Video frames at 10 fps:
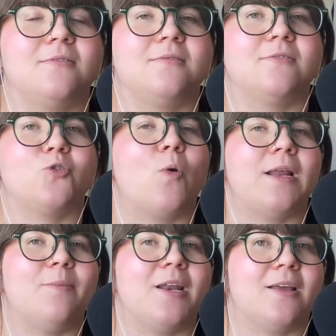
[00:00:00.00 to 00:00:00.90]

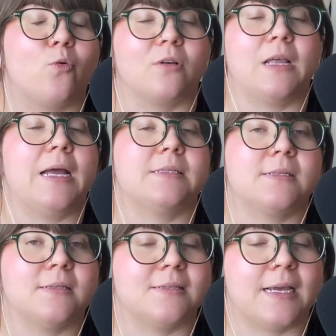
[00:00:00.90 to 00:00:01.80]
20-minute or
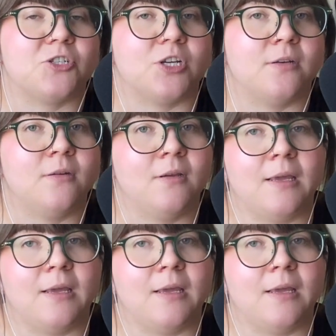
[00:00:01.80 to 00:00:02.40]
less session.